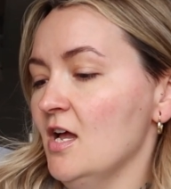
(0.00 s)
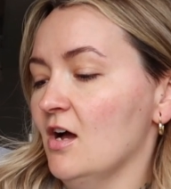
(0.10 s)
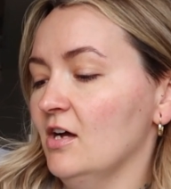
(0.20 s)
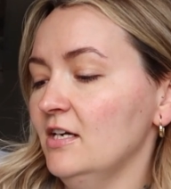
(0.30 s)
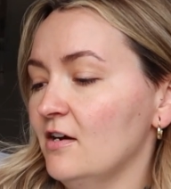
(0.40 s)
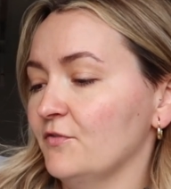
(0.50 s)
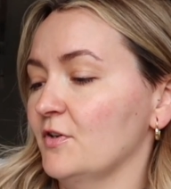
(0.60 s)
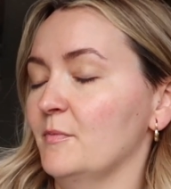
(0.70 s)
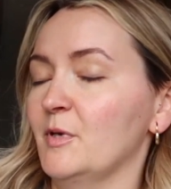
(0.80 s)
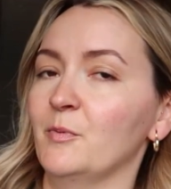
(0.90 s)
I love
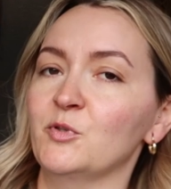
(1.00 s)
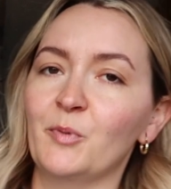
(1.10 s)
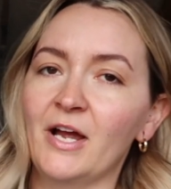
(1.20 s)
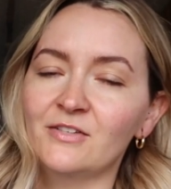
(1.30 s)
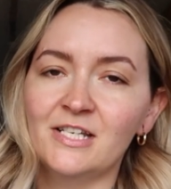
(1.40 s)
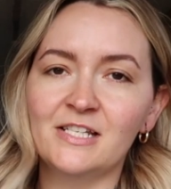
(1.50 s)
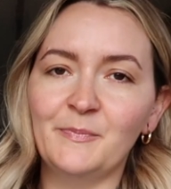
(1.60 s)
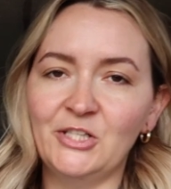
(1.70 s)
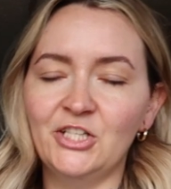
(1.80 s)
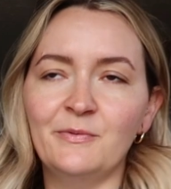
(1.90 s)
purple sprouting,
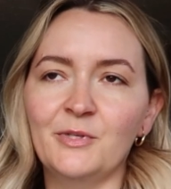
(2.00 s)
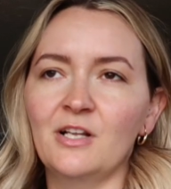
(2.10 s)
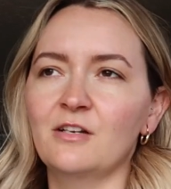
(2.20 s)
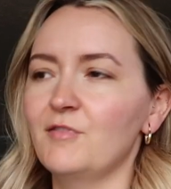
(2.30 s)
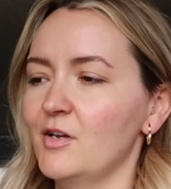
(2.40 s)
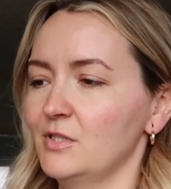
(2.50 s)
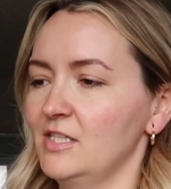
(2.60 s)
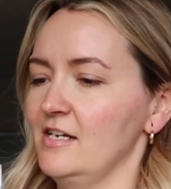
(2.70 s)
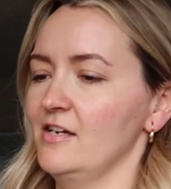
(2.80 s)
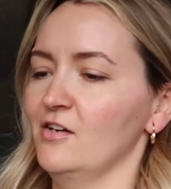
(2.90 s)
especially with like a roast
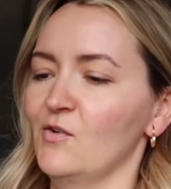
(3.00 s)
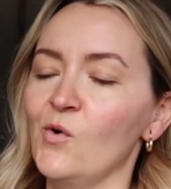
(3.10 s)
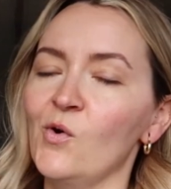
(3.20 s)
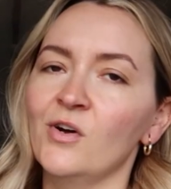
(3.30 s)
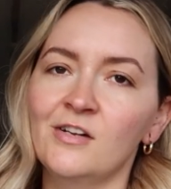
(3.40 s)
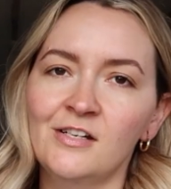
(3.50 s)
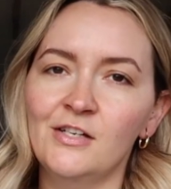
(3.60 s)
dinner or